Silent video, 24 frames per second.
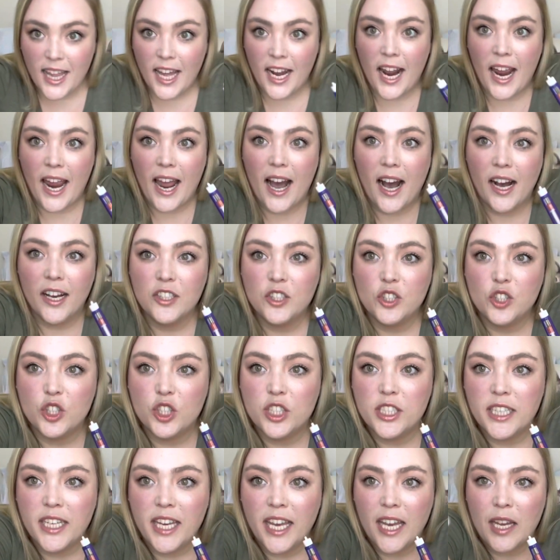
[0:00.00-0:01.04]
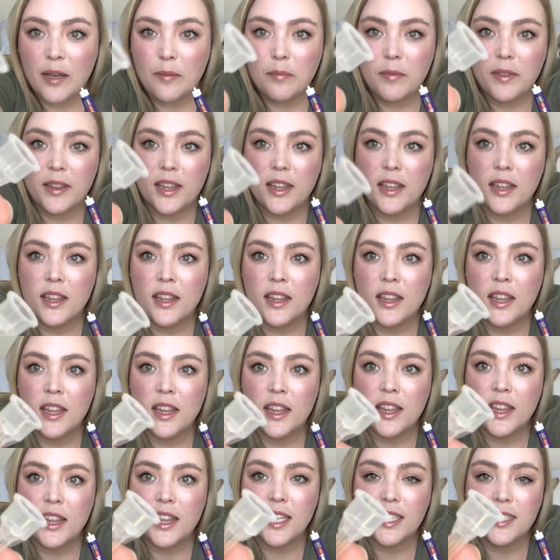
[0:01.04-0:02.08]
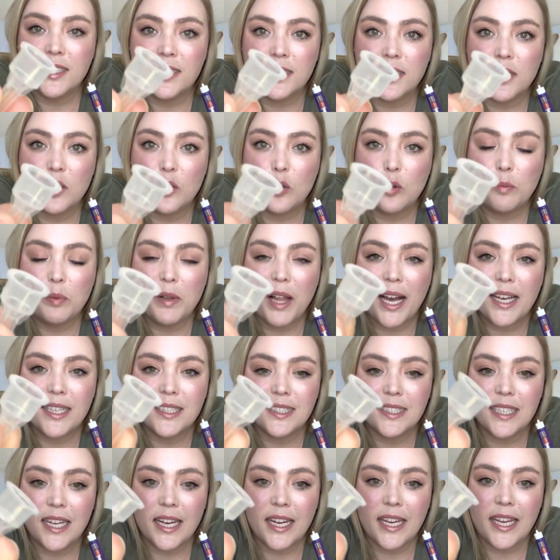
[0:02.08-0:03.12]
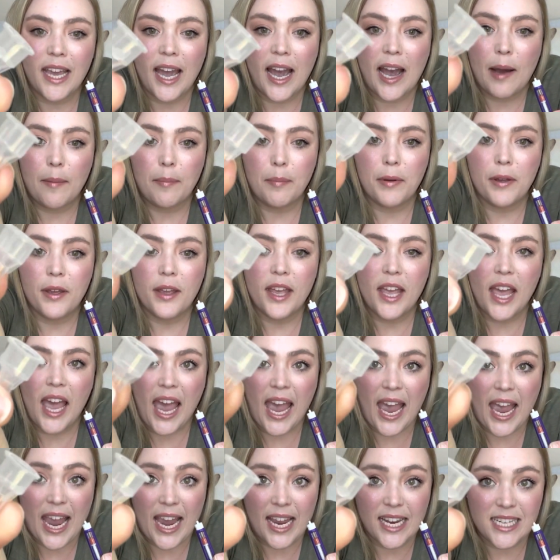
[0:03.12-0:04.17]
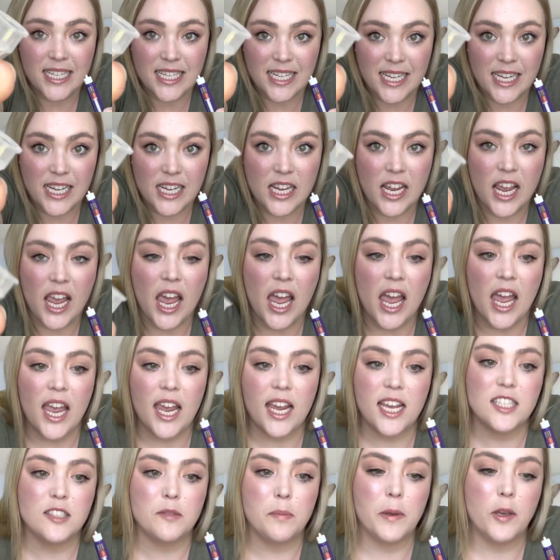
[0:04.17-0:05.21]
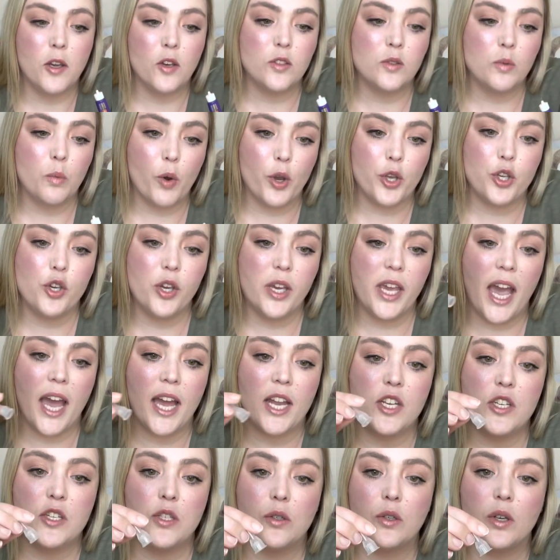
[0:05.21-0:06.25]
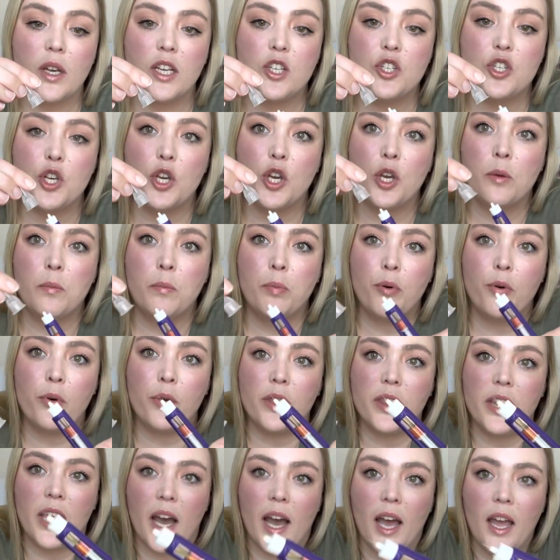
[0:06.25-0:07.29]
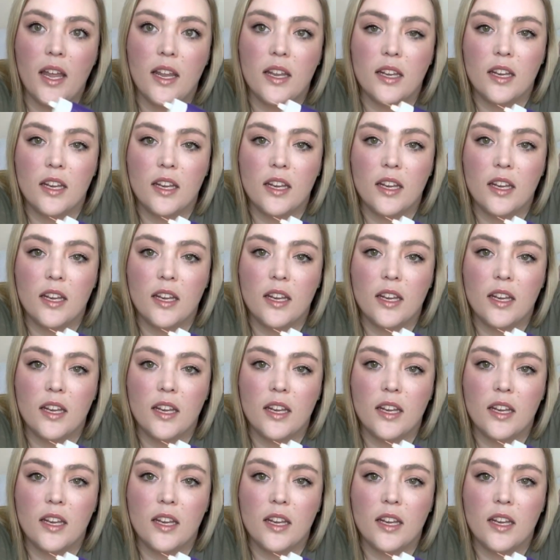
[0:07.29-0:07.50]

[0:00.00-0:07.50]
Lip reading: I asked you to keep this little plastic cap handy is because what you can do is you can put that